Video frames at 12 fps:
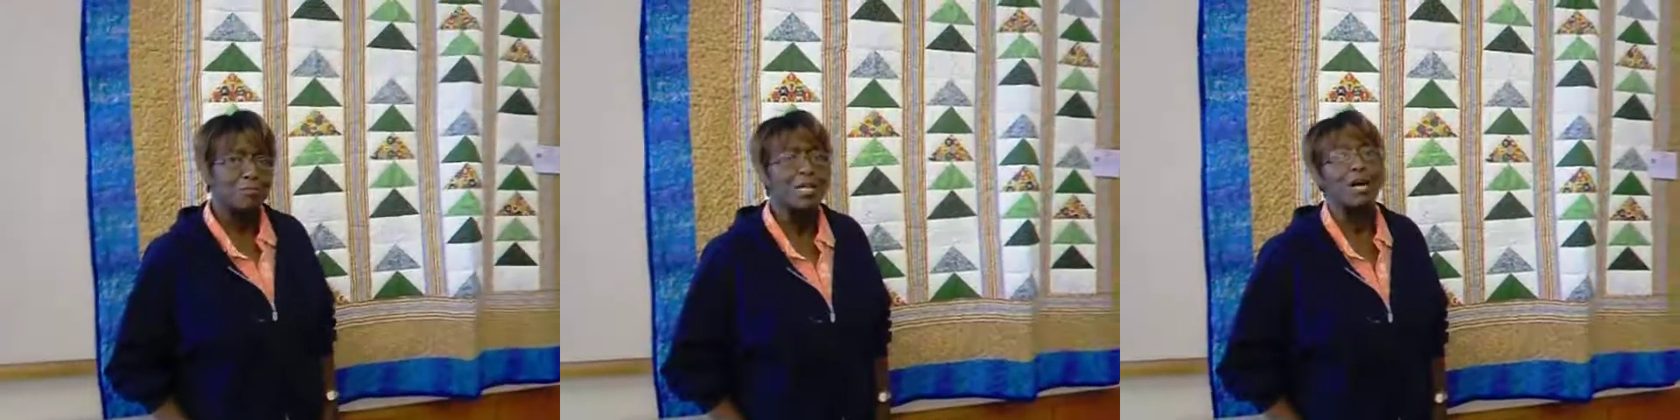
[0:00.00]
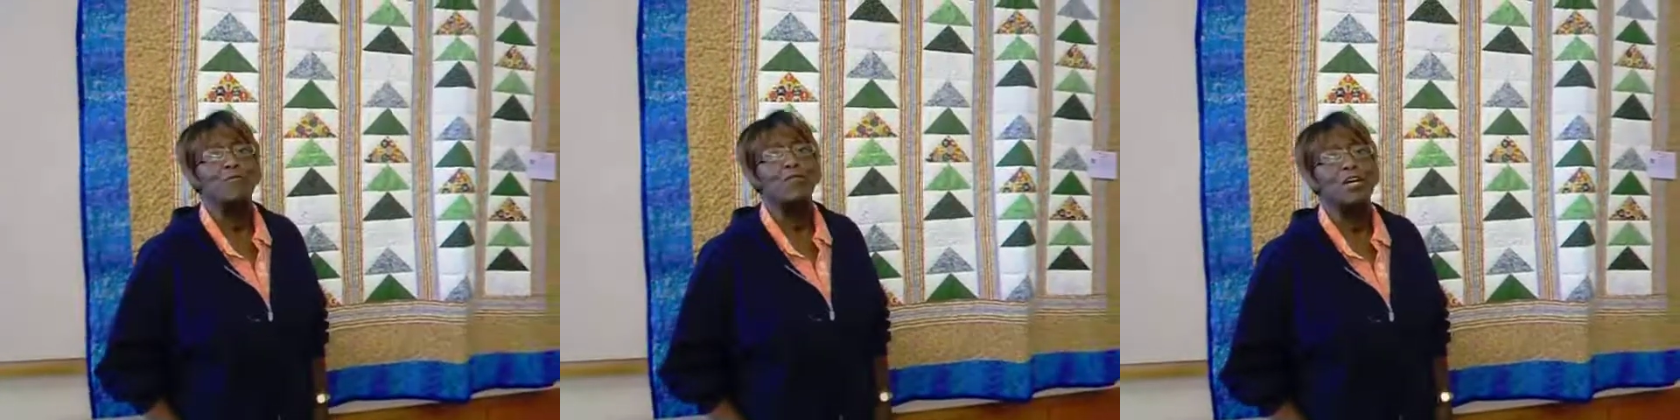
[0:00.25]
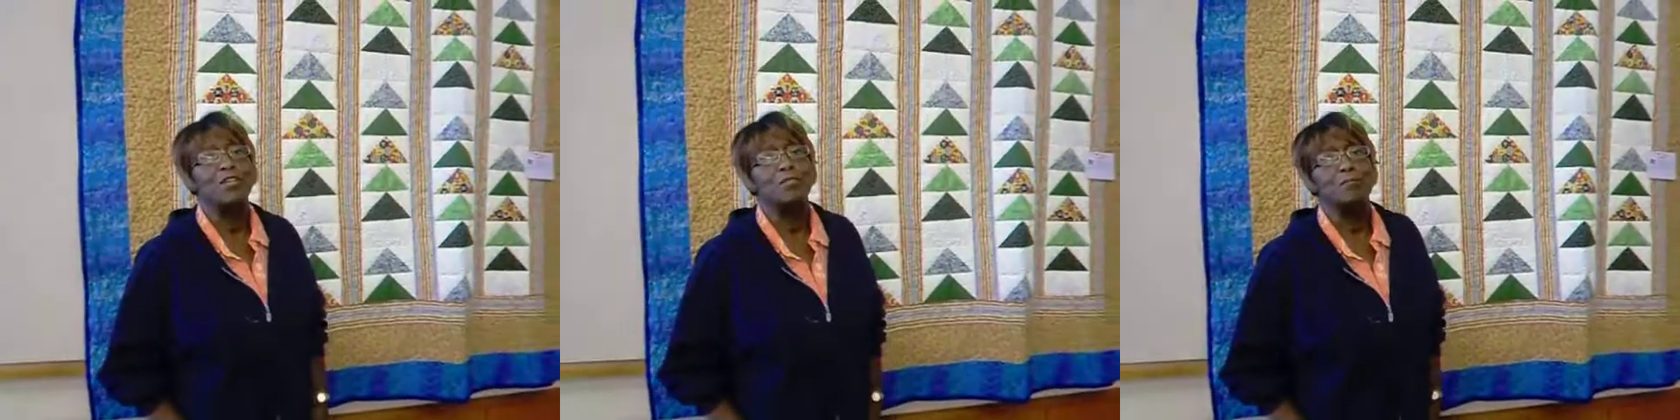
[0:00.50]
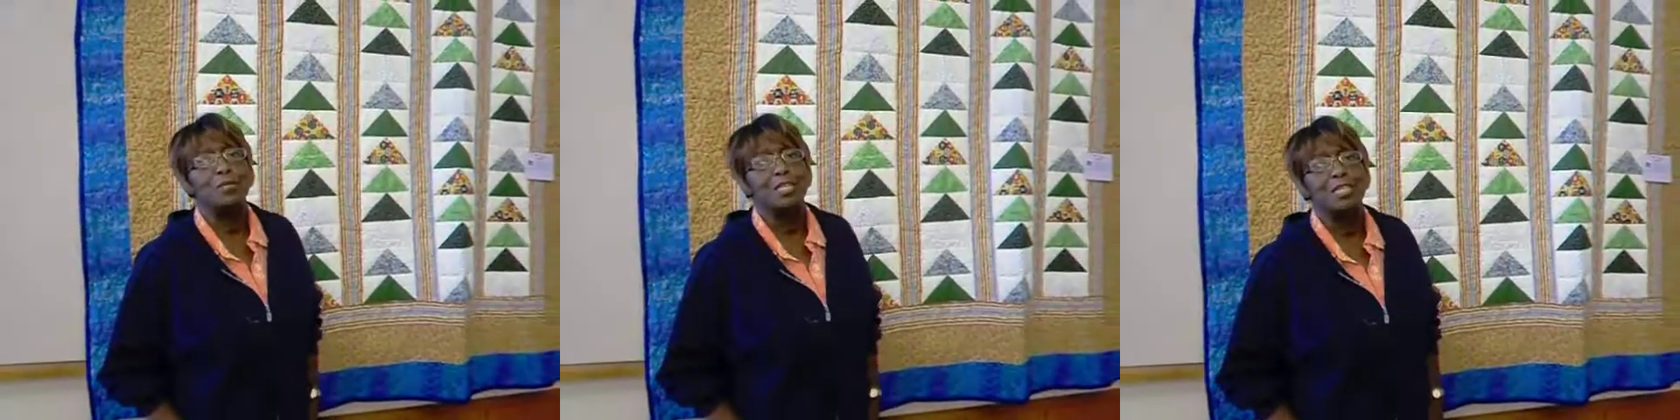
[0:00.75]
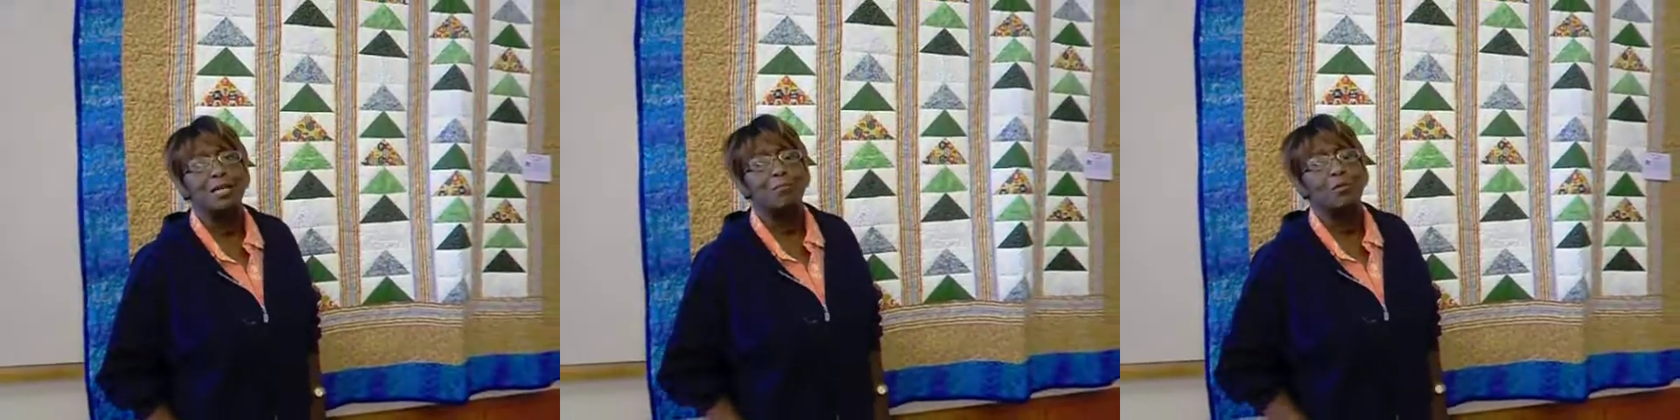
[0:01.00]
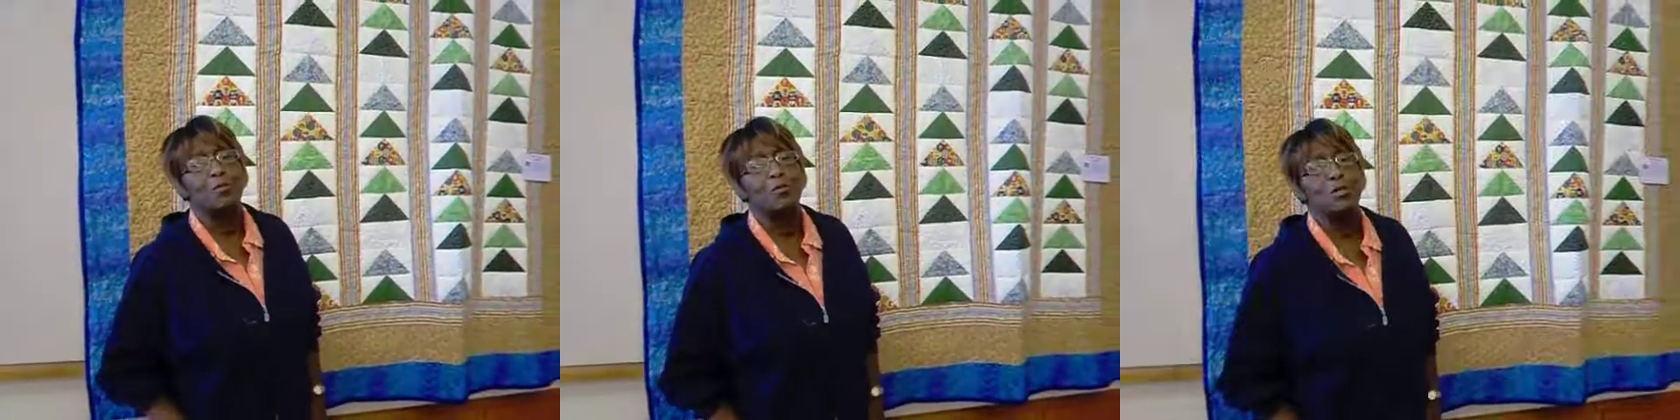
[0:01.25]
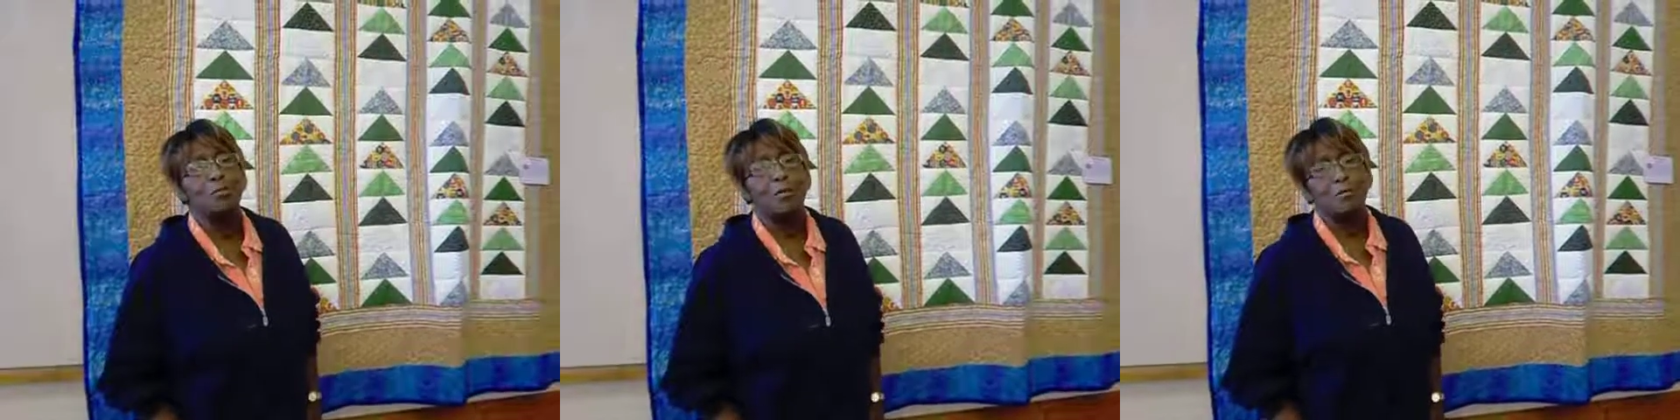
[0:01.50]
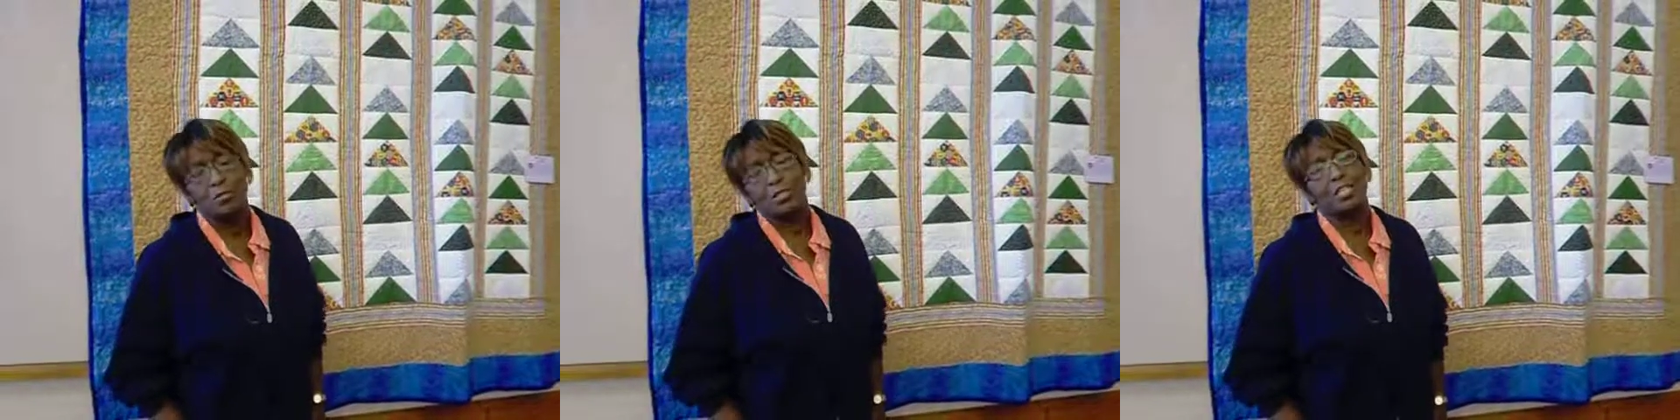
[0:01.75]
And I followed them in, and I've been with them ever
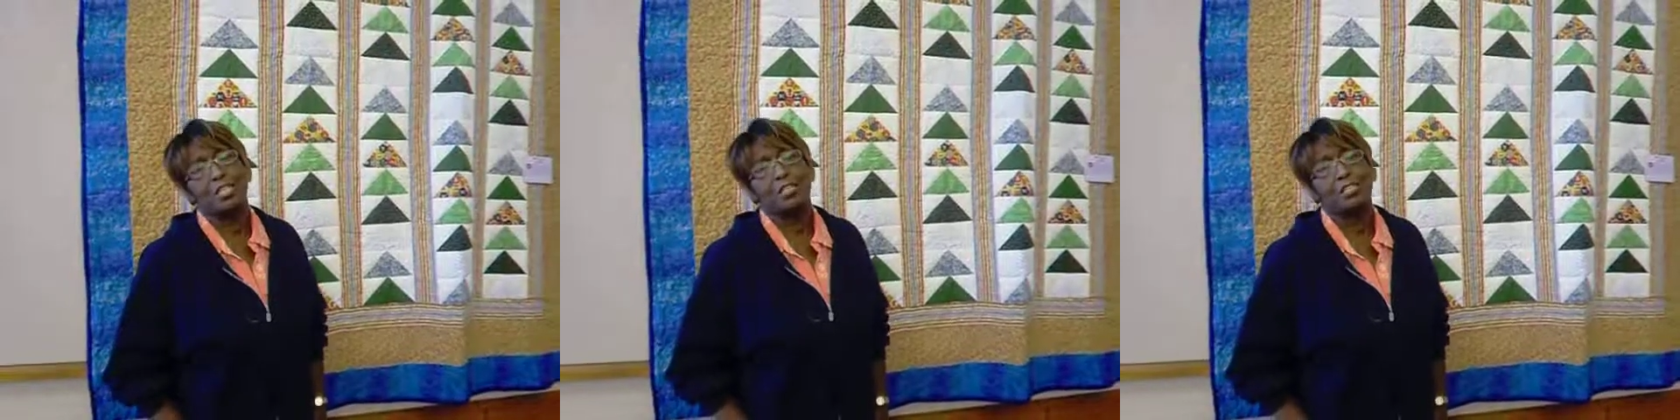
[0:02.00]
since.